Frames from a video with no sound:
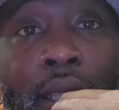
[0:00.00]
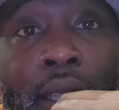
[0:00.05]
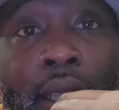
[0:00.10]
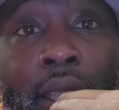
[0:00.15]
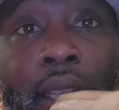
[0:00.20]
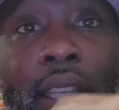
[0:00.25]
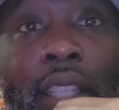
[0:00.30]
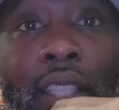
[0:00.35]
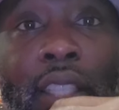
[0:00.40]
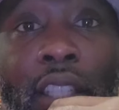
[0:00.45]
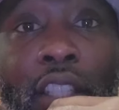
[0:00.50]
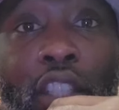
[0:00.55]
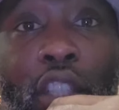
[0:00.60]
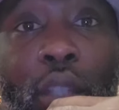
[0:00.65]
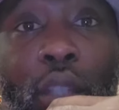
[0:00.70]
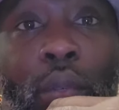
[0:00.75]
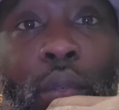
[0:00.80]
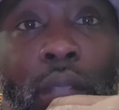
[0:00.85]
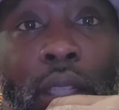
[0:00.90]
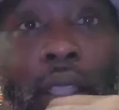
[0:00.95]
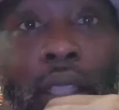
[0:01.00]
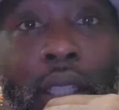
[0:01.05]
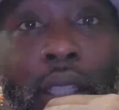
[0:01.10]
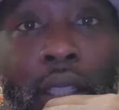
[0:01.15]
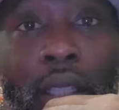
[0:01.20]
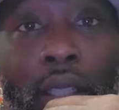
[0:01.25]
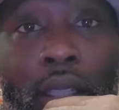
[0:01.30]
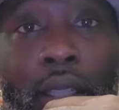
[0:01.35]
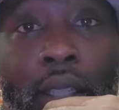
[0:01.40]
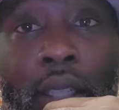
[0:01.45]
He's a Judas.
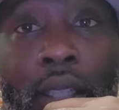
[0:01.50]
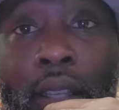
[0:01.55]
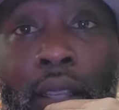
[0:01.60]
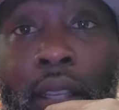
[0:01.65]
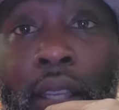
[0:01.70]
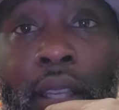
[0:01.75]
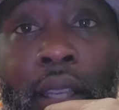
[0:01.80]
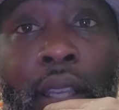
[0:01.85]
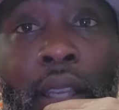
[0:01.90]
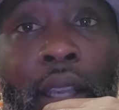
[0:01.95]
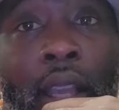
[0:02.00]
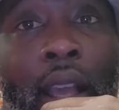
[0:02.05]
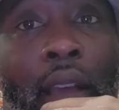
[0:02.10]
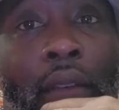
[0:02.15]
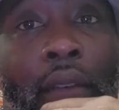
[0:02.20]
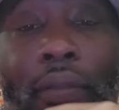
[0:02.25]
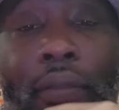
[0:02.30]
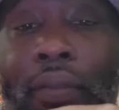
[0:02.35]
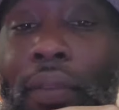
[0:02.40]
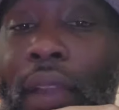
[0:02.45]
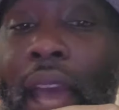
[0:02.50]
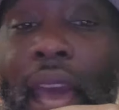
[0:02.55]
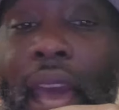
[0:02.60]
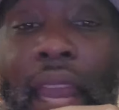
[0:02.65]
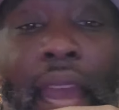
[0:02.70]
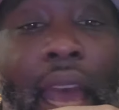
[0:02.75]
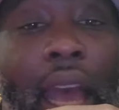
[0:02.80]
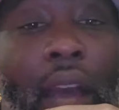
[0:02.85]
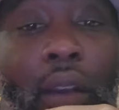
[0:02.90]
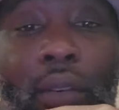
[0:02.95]
Flat
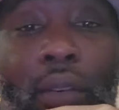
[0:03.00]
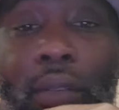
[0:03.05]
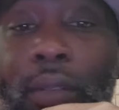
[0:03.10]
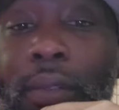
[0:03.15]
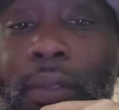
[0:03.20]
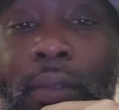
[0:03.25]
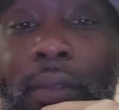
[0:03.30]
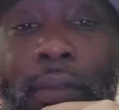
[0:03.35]
out.